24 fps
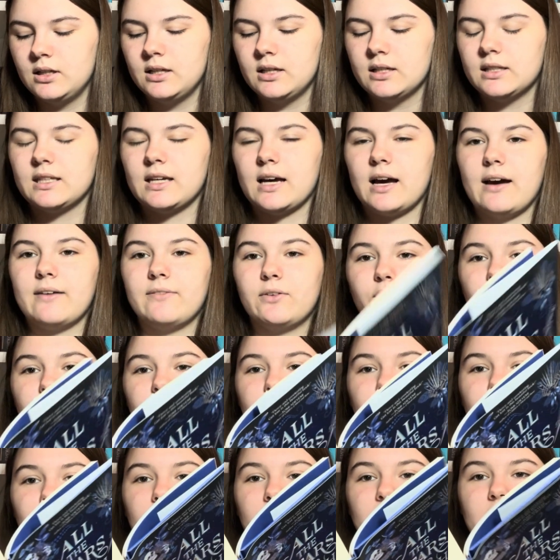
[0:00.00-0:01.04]
Yeah, I've only
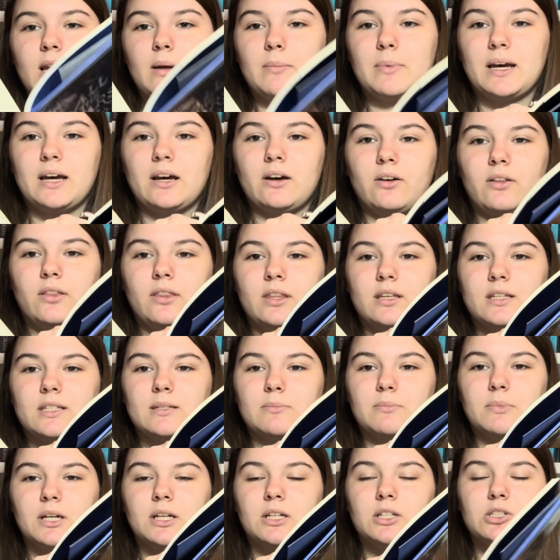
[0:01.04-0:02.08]
read about this
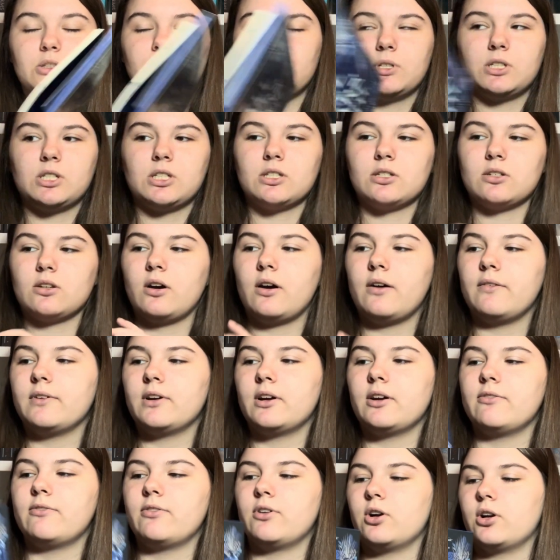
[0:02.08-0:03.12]
much, which is not very
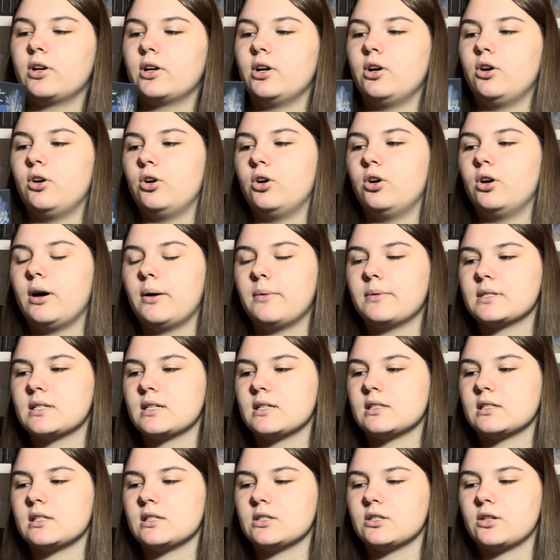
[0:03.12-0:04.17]
far at all. I was
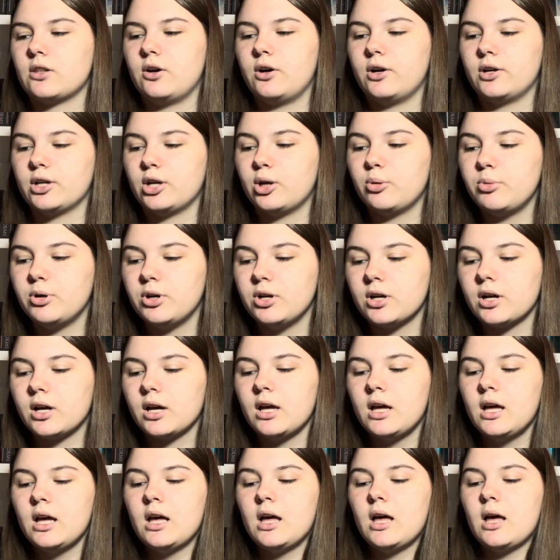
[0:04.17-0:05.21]
listening to the audiobook,
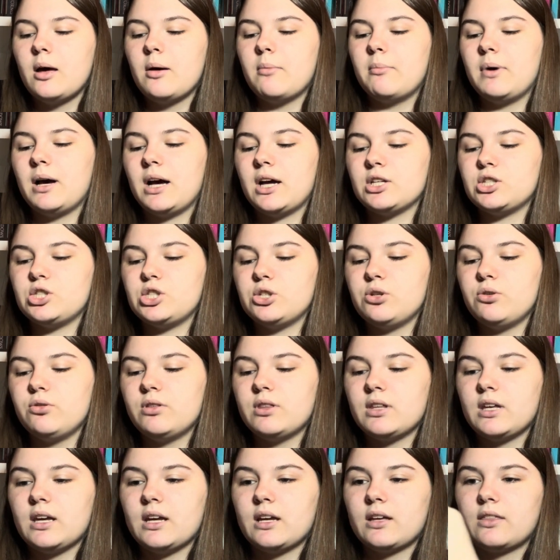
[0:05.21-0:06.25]
but I do
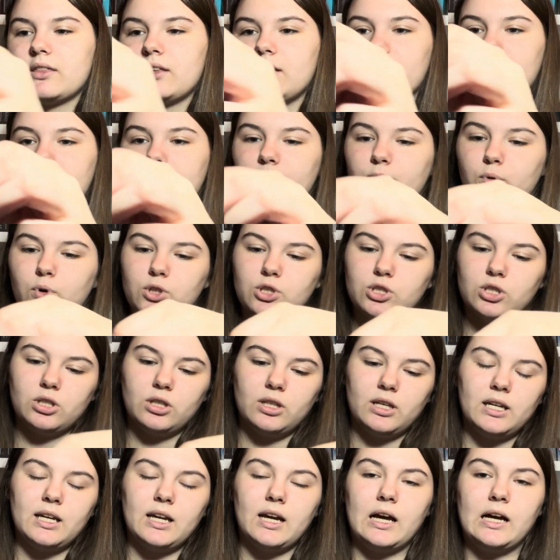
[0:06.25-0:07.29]
think that
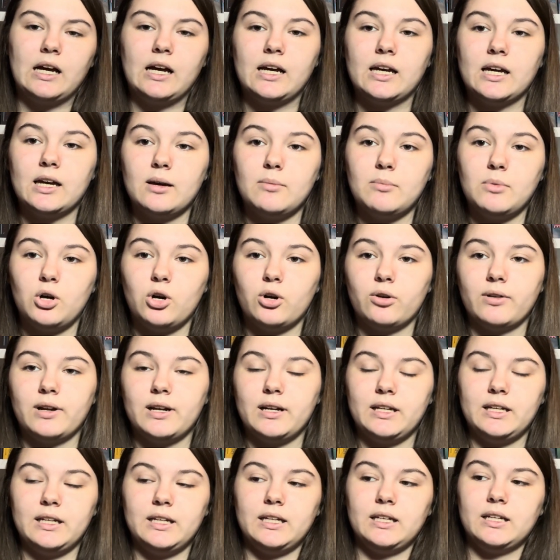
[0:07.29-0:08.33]
unfortunately I am
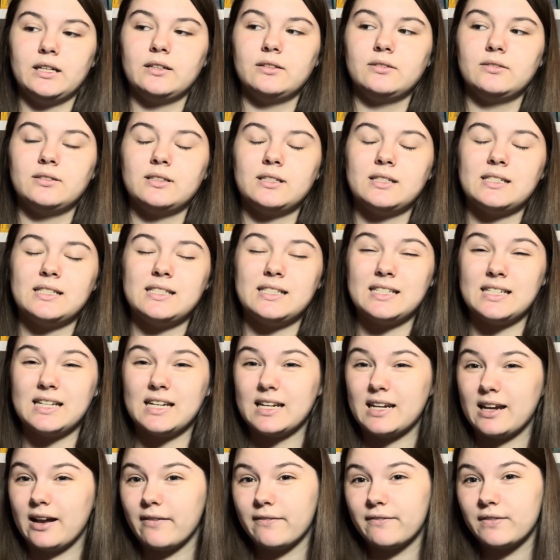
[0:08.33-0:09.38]
already
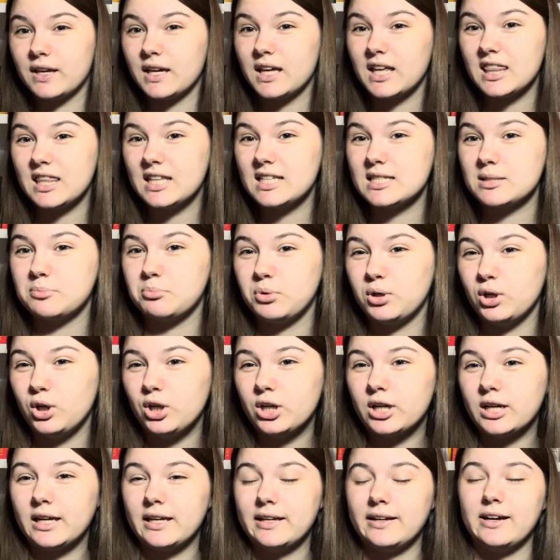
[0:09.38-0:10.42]
DNFing this
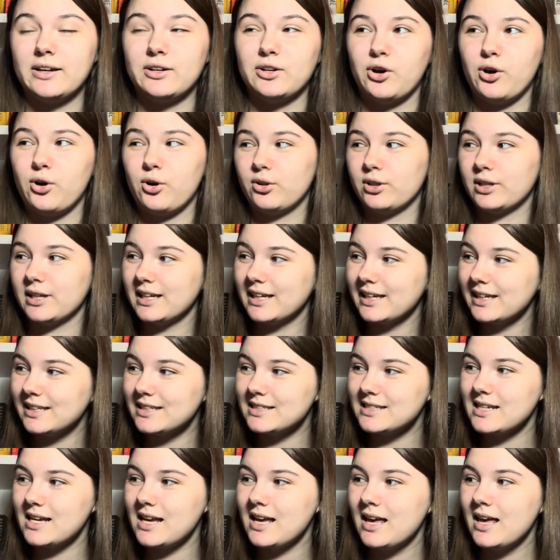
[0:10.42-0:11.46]
book and unhauling
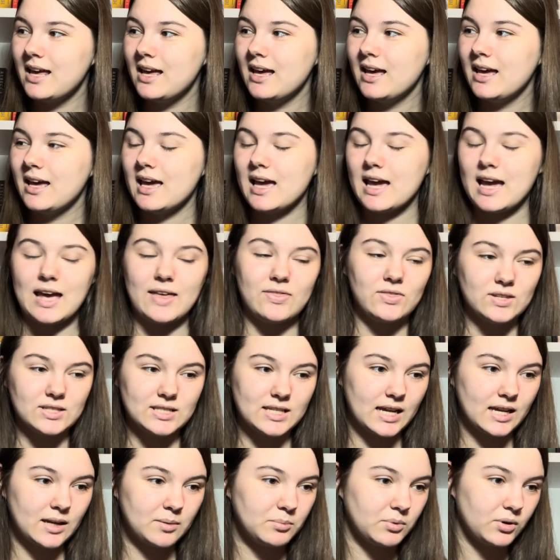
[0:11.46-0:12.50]
it, and the
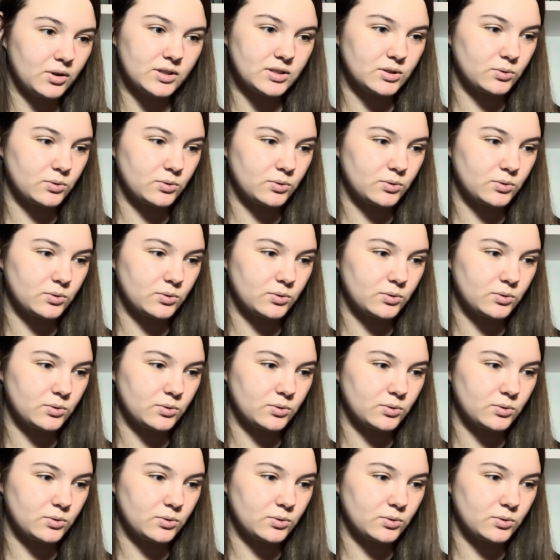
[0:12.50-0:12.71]
second book as